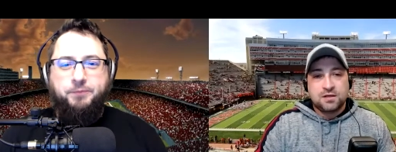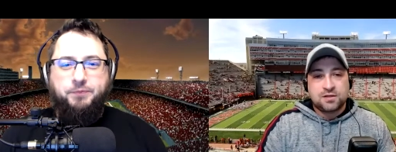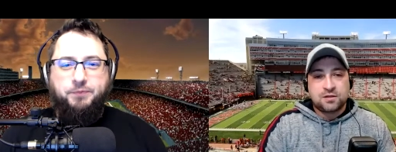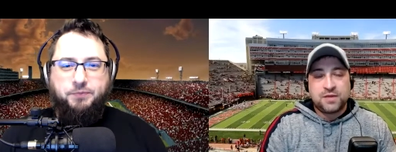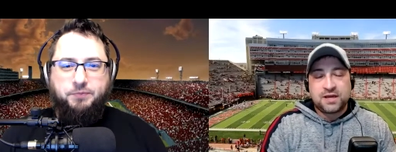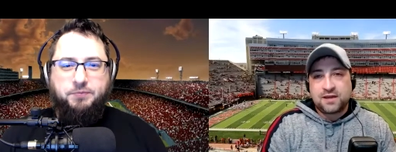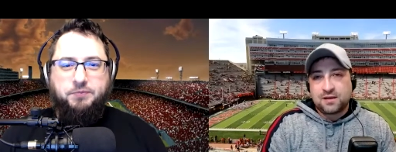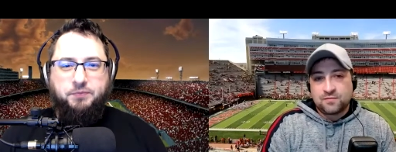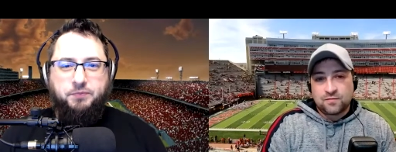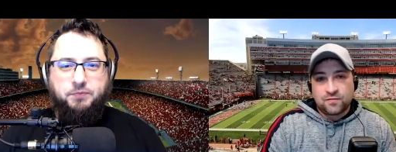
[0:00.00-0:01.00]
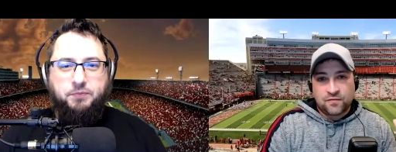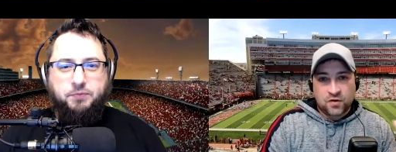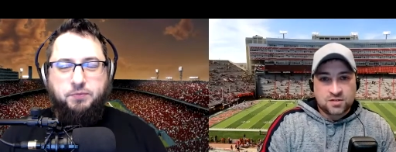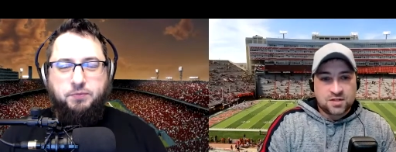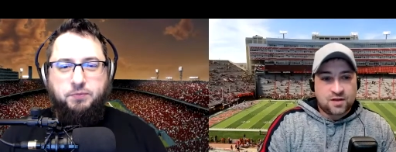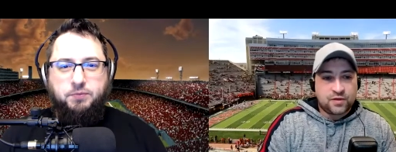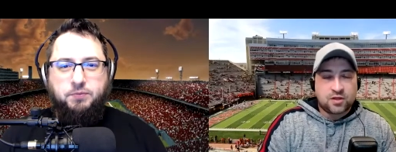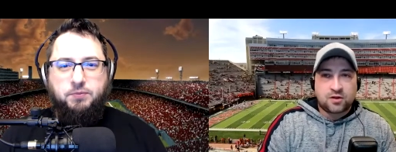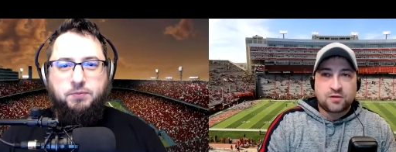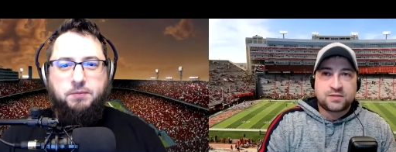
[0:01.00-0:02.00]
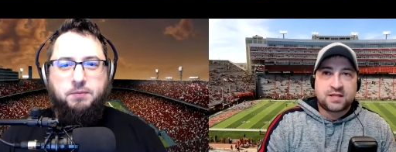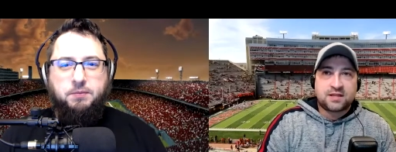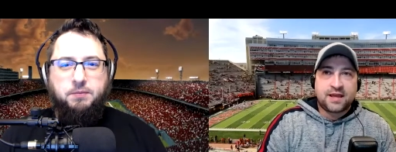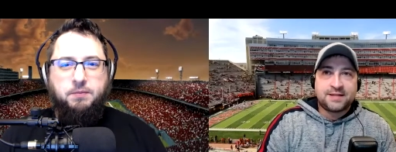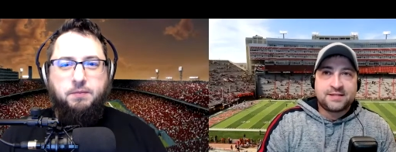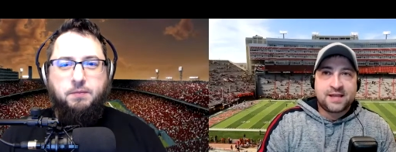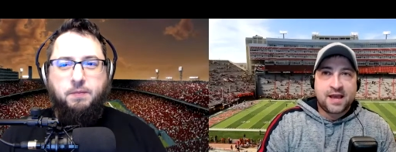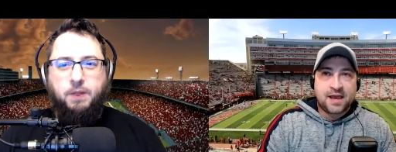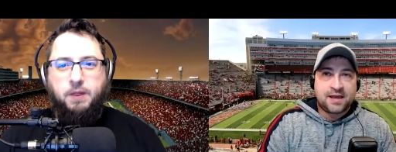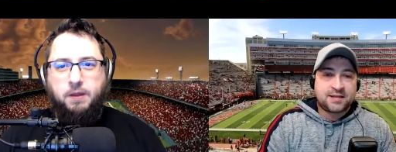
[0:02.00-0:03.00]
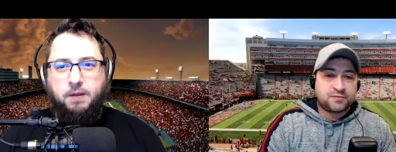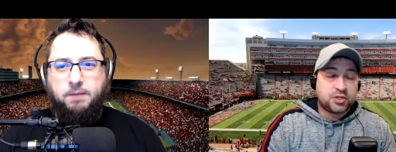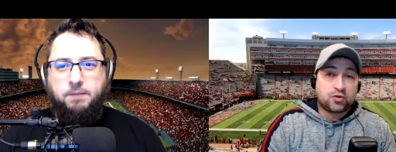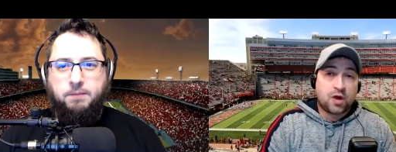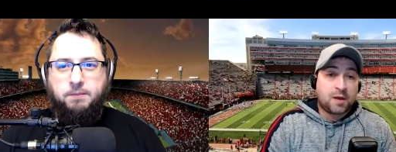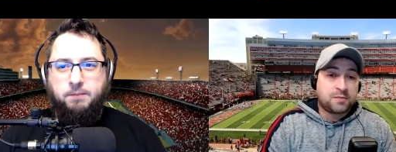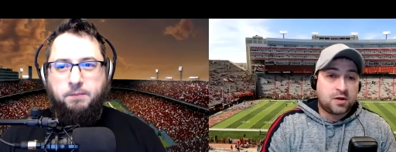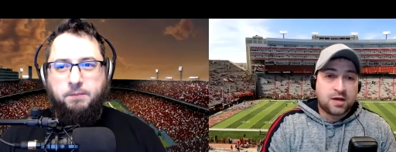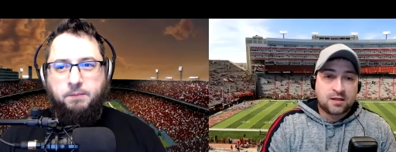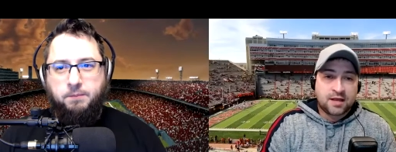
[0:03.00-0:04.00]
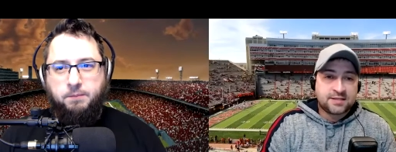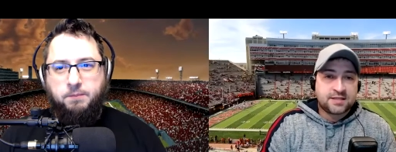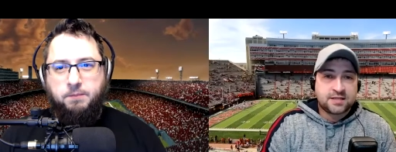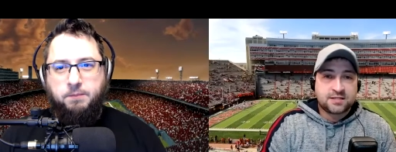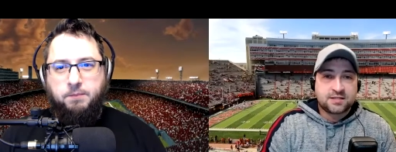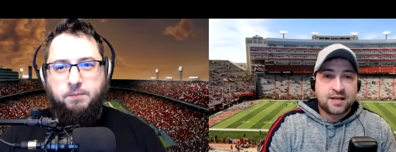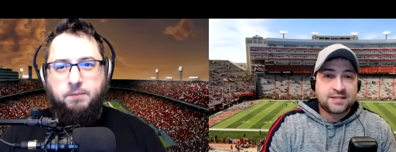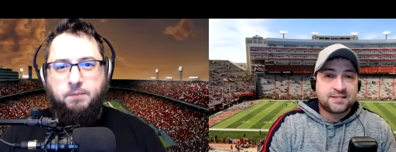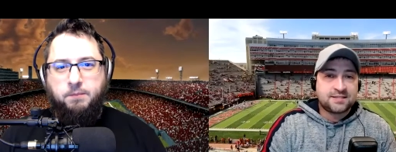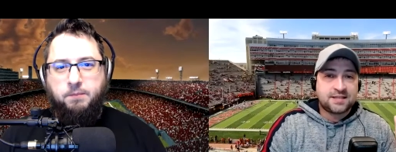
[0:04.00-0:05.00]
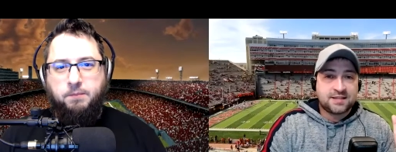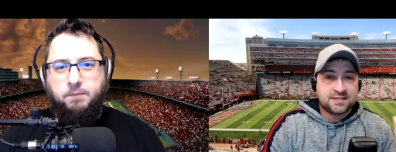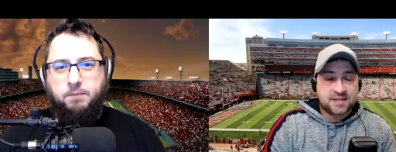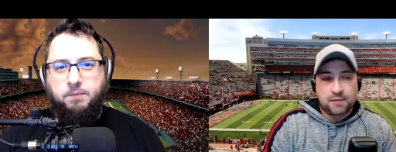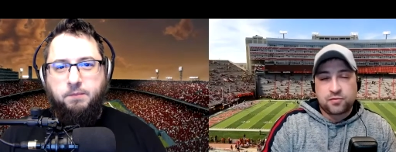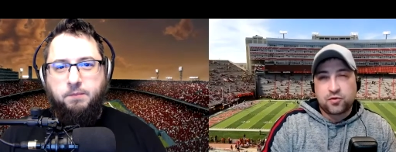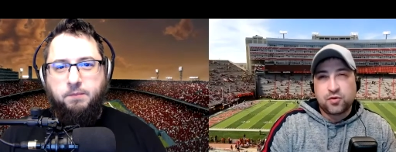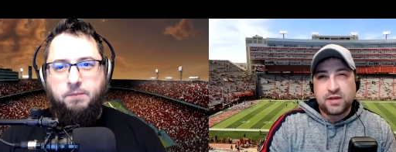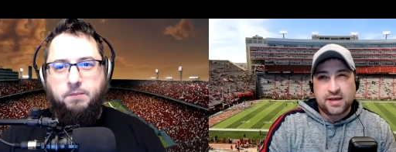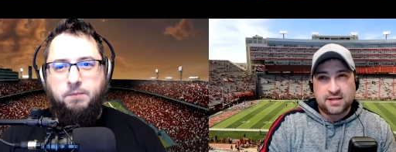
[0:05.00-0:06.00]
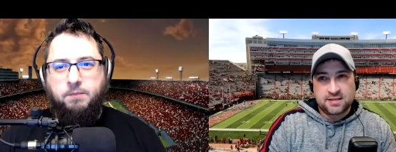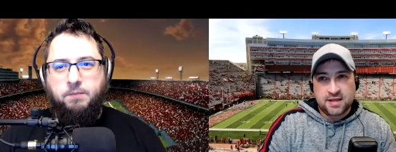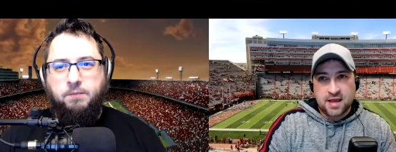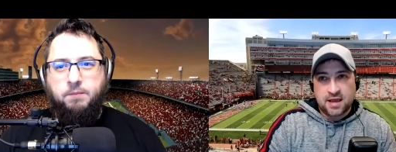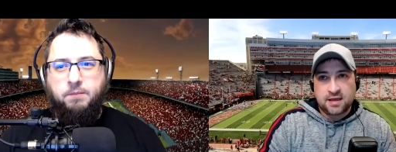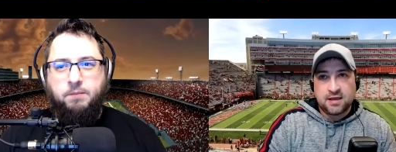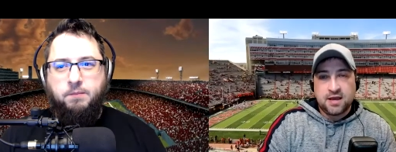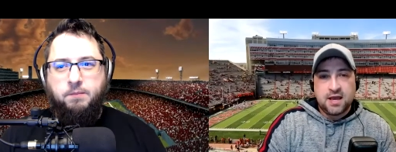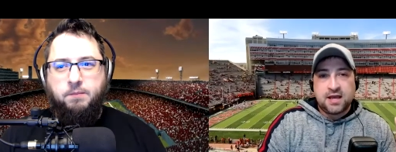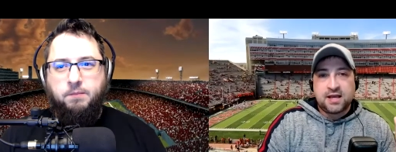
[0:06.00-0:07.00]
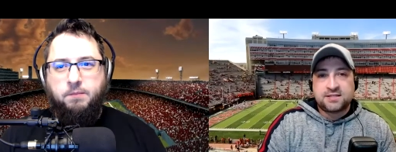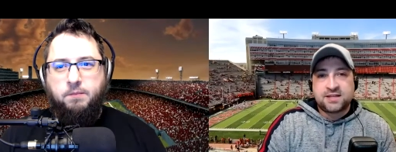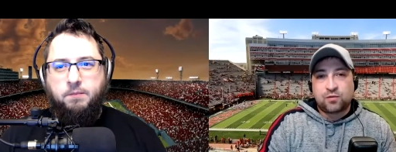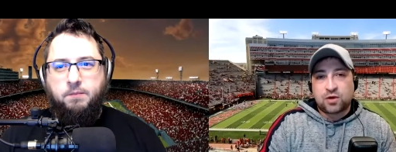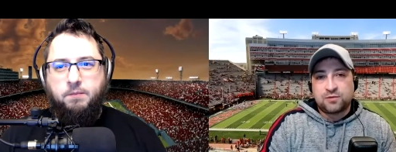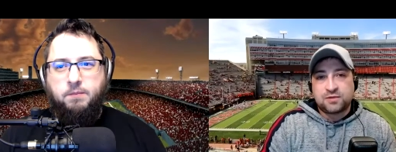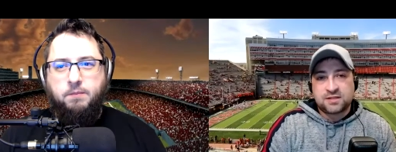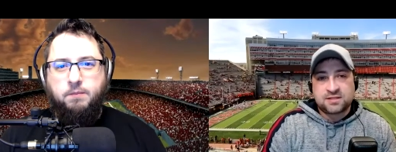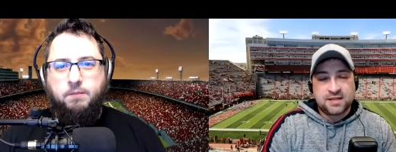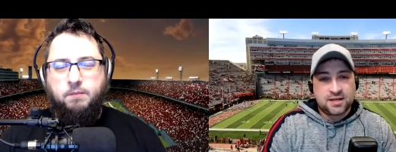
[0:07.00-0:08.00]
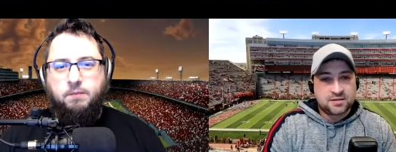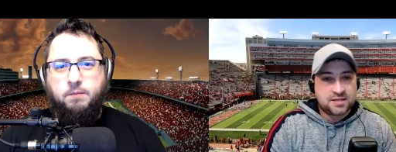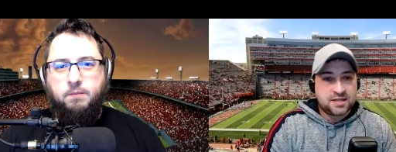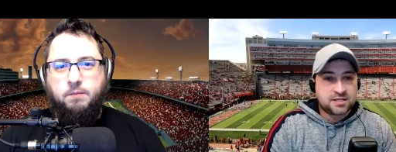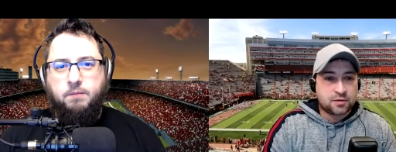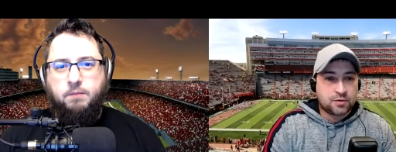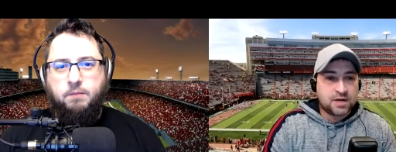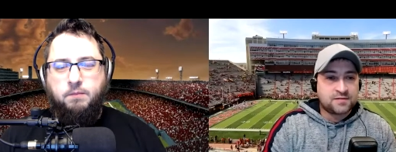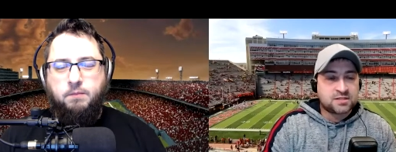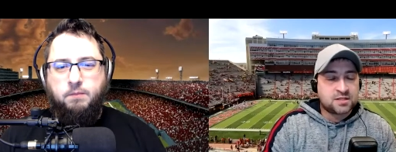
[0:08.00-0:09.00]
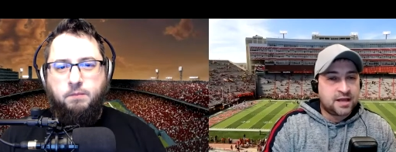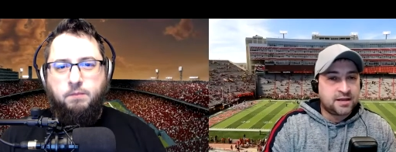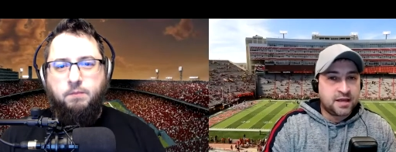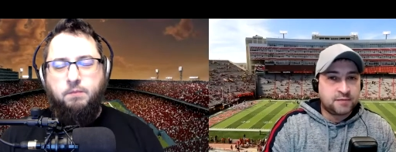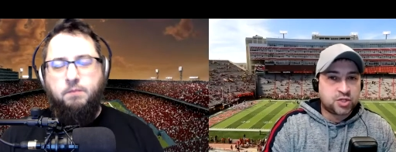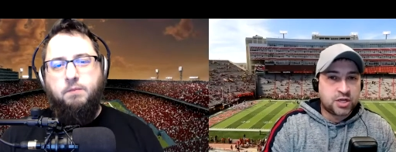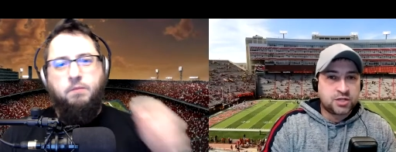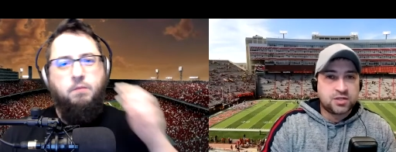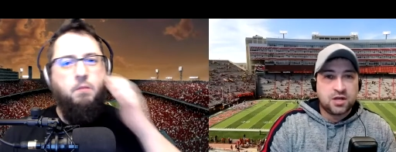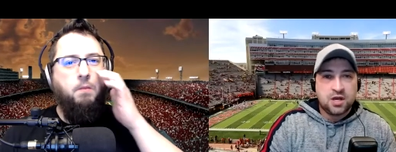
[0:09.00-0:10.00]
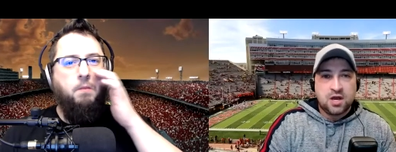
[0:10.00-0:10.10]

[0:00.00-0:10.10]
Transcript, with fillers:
Speaker 1: So the big thing, first off, we learned was that the NCAA has been dropped. They're not licensing, licensing this game through the NCAA, instead working with the CLC. So we're going to have a slight name change